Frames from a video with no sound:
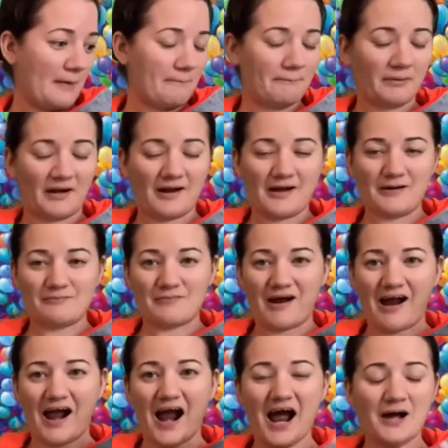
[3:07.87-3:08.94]
but um,
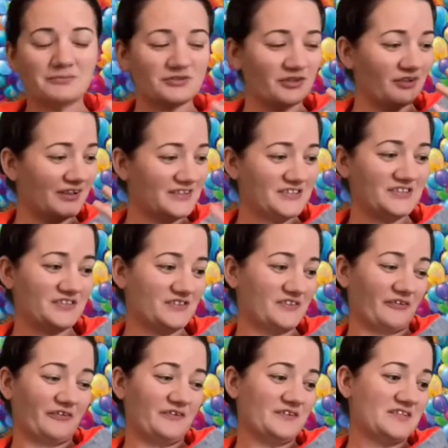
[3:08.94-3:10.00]
absolutely
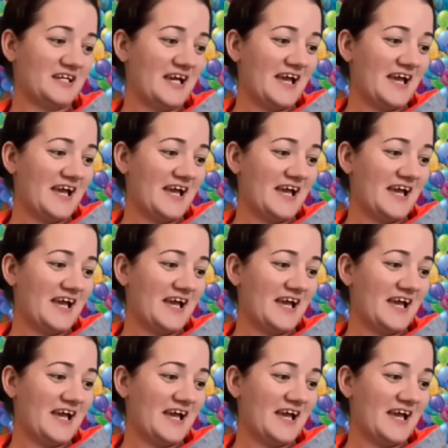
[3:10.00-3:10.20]
stoked.